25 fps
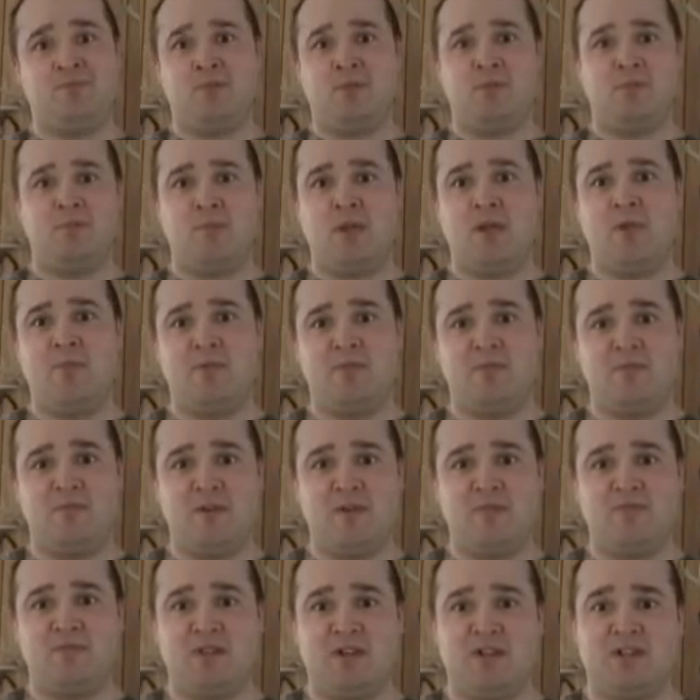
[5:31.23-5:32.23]
maybe
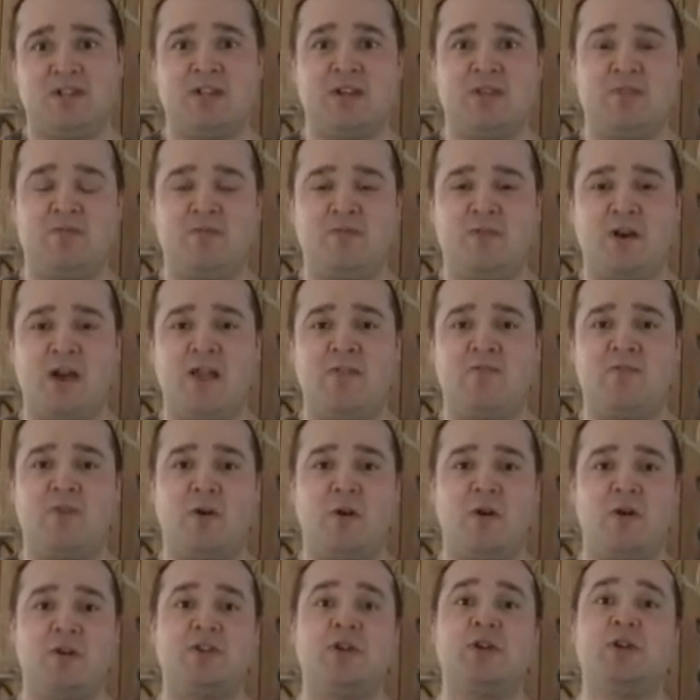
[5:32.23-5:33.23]
50 to 75
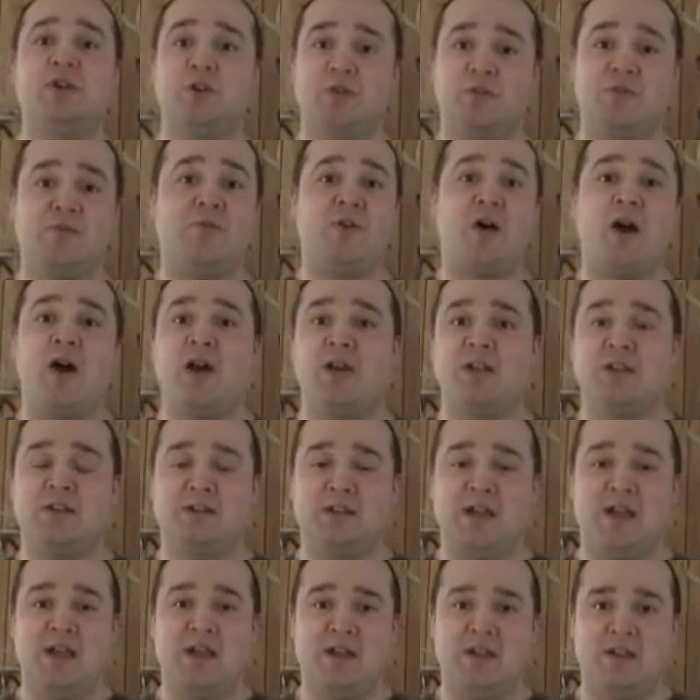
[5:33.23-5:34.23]
yards, you're fine
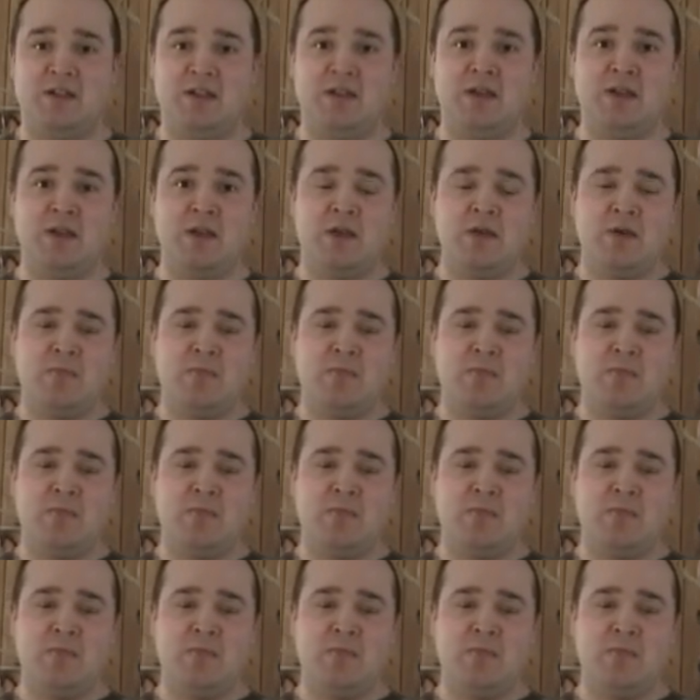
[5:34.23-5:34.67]
and dandy.